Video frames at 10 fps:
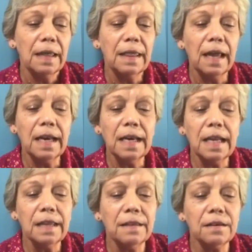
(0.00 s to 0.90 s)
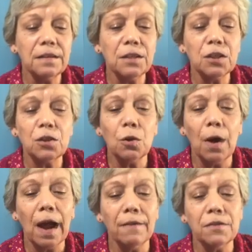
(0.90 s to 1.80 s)
They neither
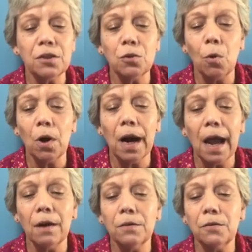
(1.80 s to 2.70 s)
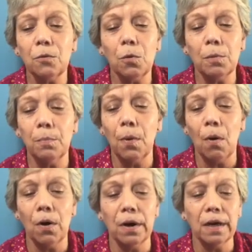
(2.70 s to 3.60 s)
have storehouse or
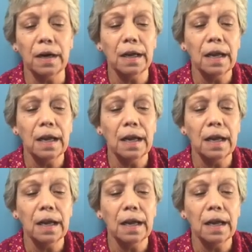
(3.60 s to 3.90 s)
barn,